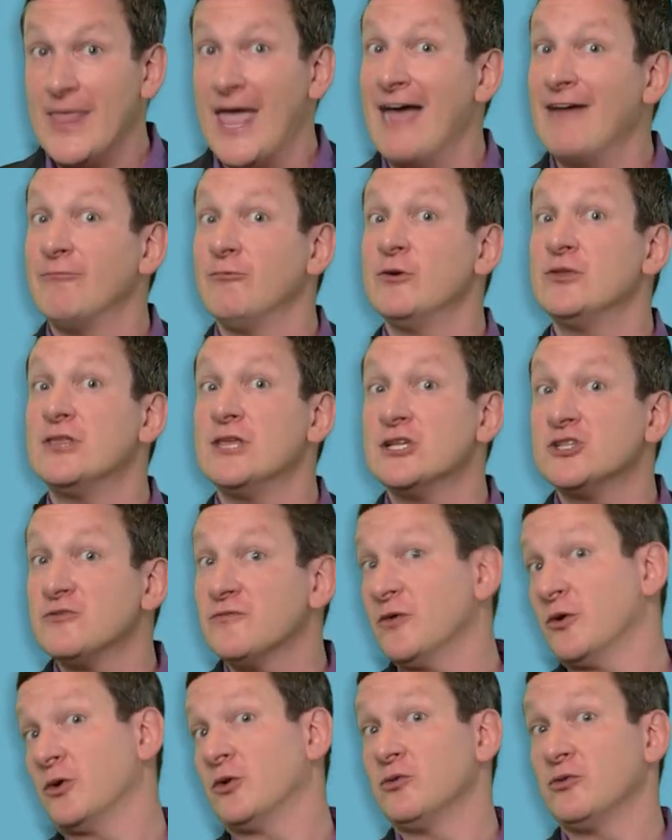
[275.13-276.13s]
Everything's
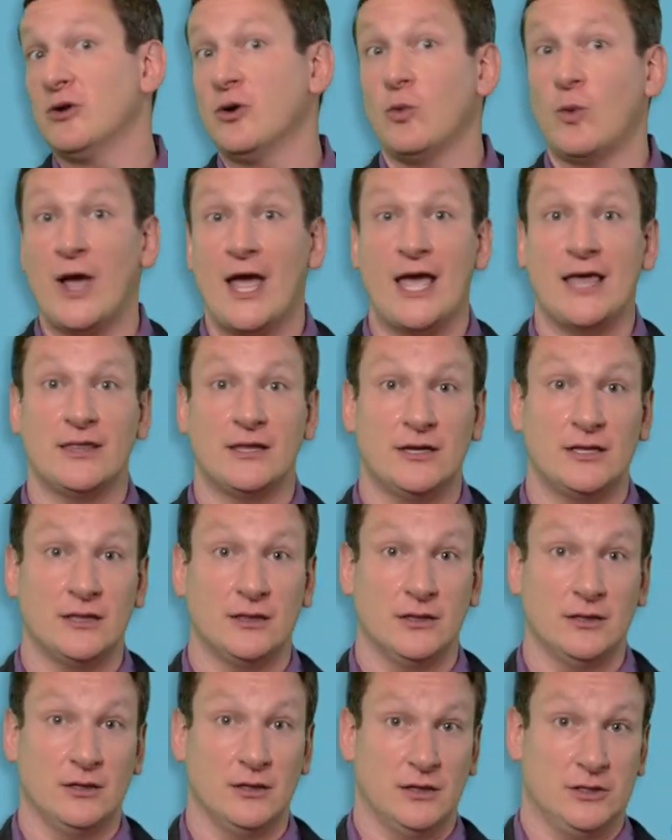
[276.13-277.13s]
further away than it
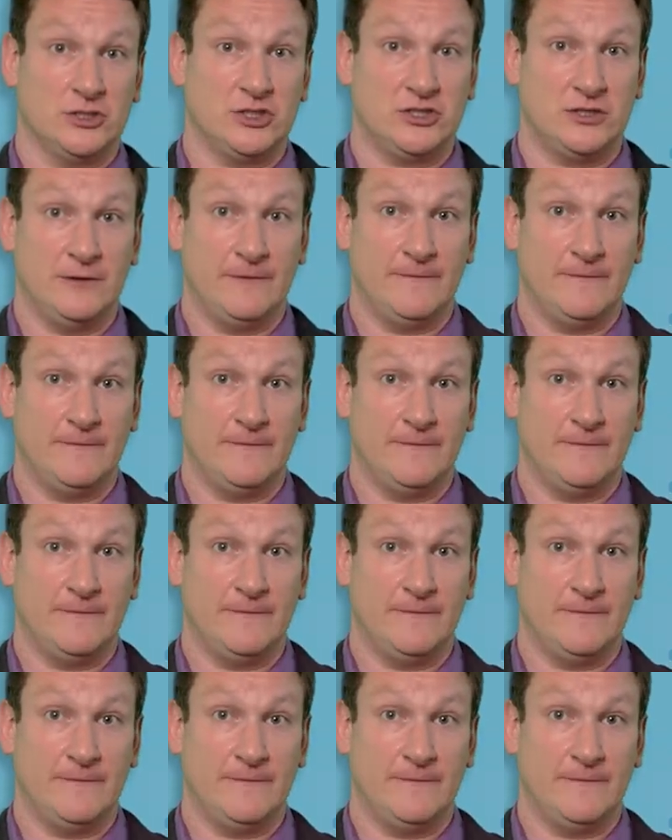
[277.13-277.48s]
looks.